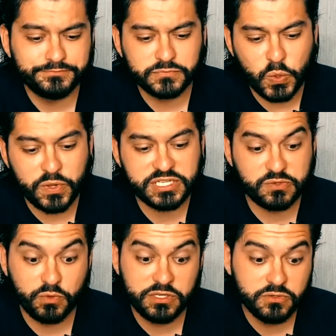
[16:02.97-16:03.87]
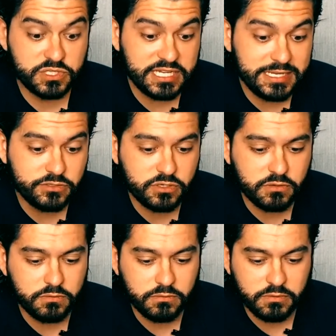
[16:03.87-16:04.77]
which we do see.
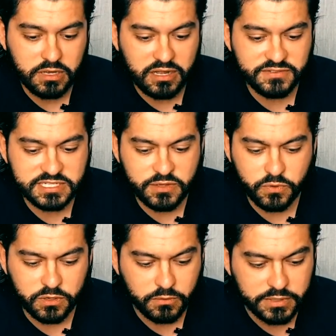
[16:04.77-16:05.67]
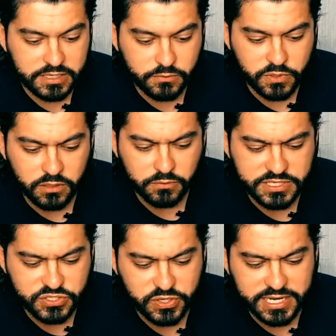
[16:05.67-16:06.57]
So obviously we're
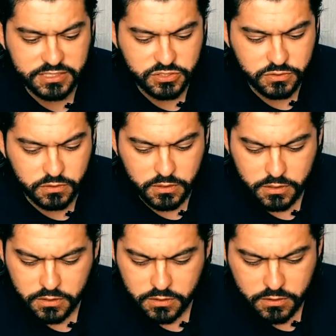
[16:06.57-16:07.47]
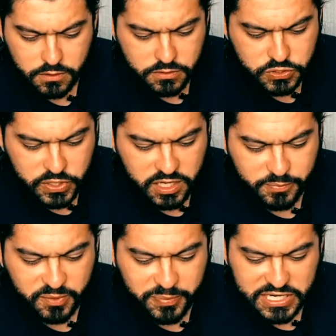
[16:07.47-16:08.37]
always trying to help
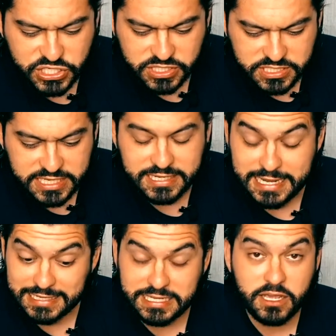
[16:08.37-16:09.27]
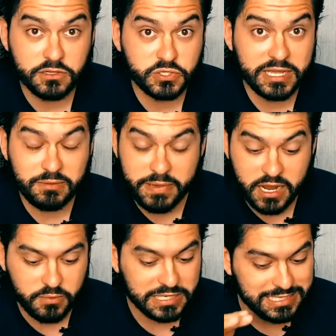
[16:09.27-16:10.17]
our patients, and they also get
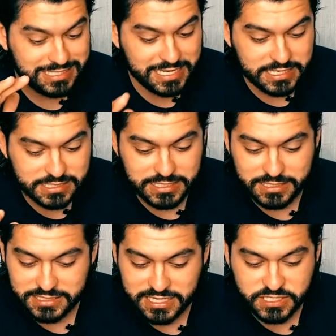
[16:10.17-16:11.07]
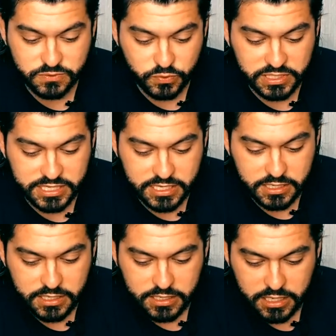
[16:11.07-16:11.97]
better, but it takes really
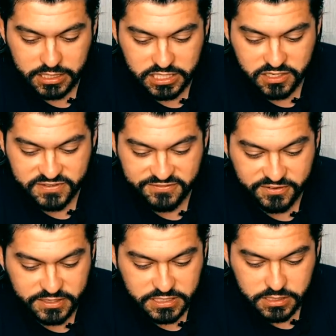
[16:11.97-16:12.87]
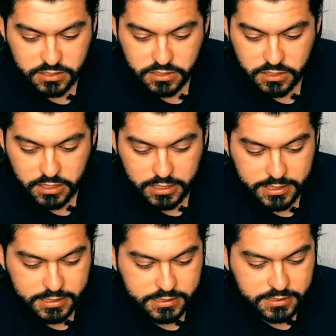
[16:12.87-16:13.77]
a lot of effort.
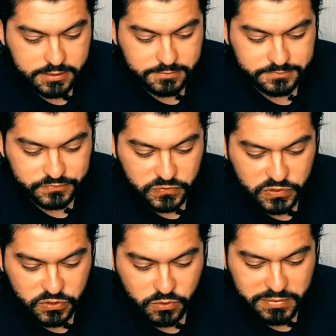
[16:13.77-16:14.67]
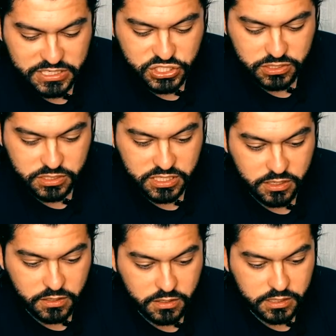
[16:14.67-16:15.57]
You mentioned
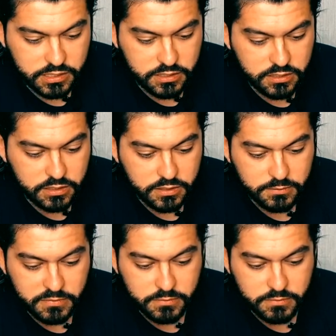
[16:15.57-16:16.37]
here, I